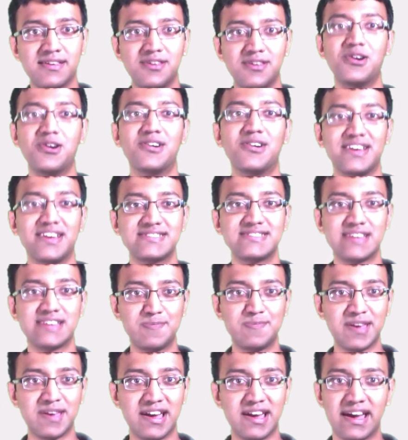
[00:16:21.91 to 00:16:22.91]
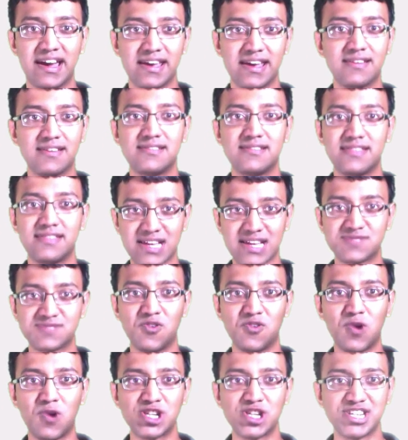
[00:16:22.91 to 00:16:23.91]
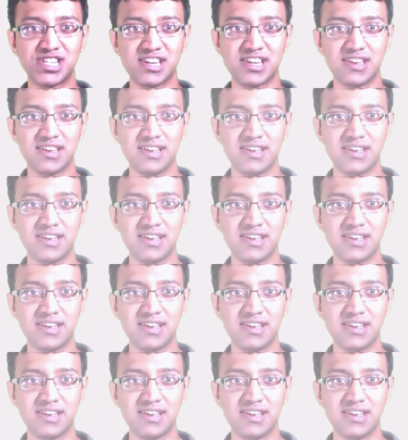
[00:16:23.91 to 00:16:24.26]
your REST API. Thanks for watching.